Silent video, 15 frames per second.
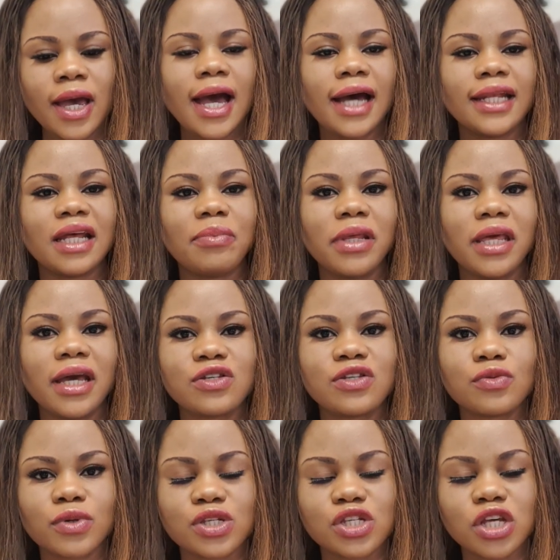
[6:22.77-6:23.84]
and applicants
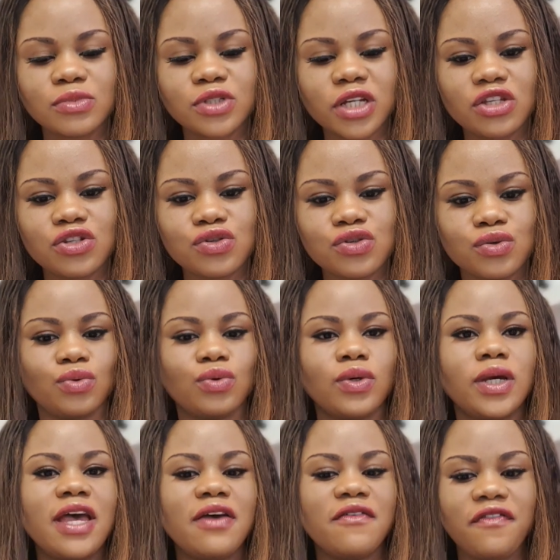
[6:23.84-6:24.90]
will be subject to
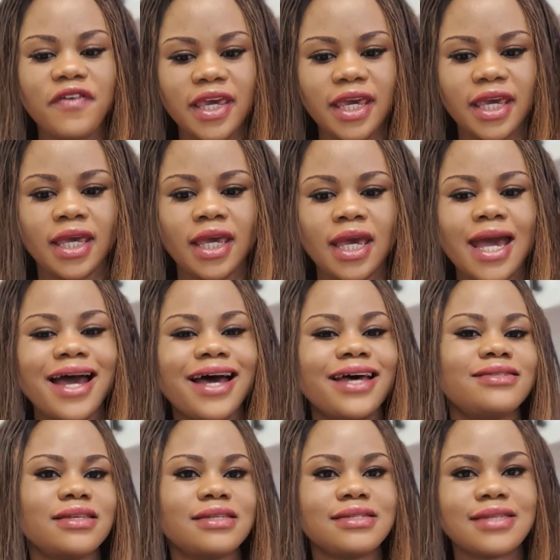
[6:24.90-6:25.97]
a fee
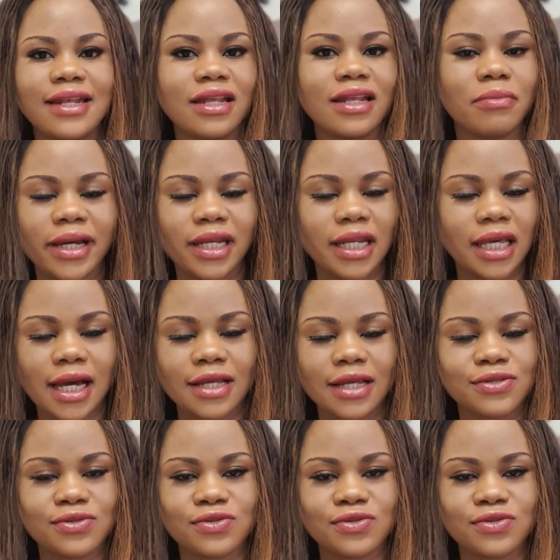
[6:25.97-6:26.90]
as decided by the council.